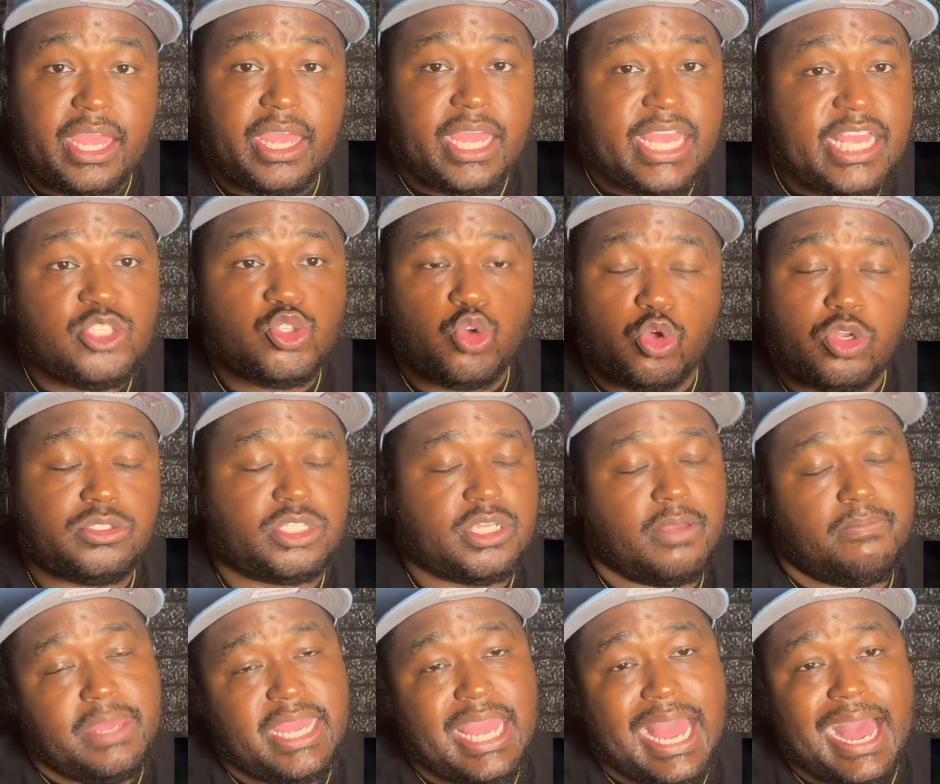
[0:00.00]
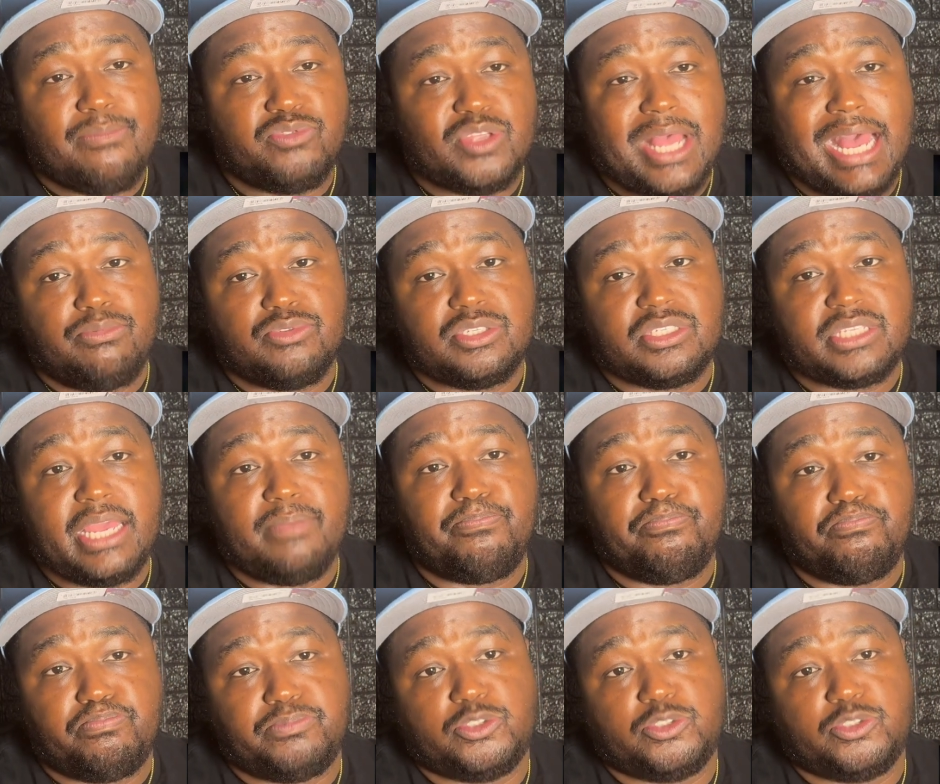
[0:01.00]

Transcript: He's on, to me, I would say